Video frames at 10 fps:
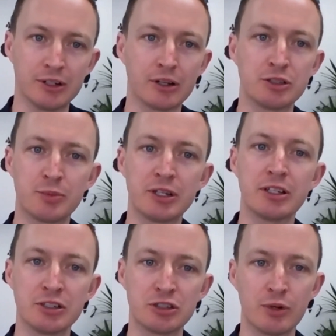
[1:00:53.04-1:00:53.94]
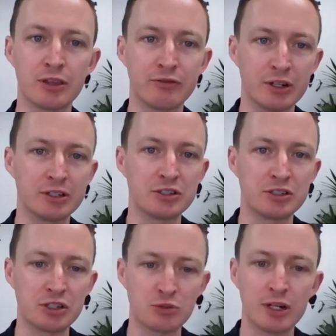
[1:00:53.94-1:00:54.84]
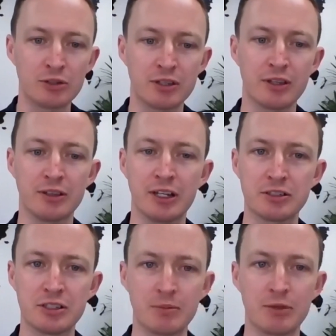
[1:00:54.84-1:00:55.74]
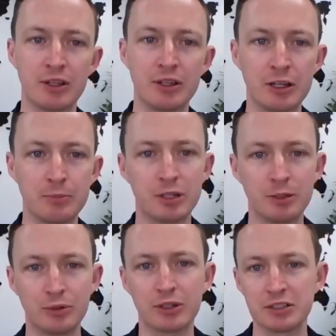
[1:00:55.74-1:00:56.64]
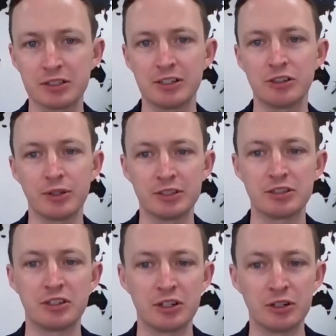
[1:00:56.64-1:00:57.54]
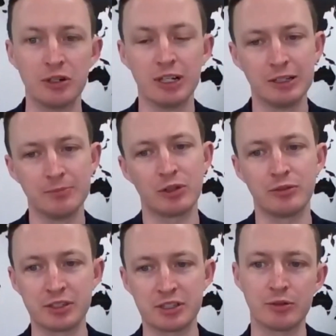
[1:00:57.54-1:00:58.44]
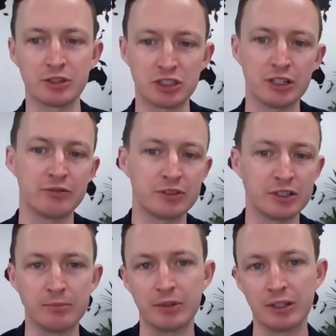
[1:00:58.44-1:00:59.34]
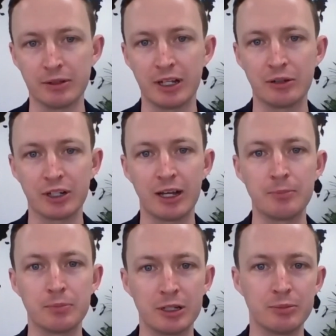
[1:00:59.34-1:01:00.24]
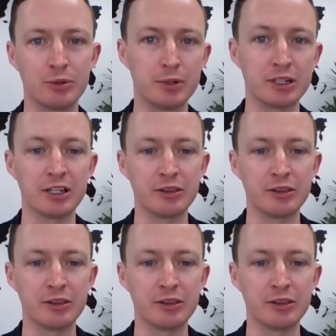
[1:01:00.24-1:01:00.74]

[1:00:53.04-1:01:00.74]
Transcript: speaking to other funders as well. Do you think that's something that people are continuing to do, or is there a shift, and how can people begin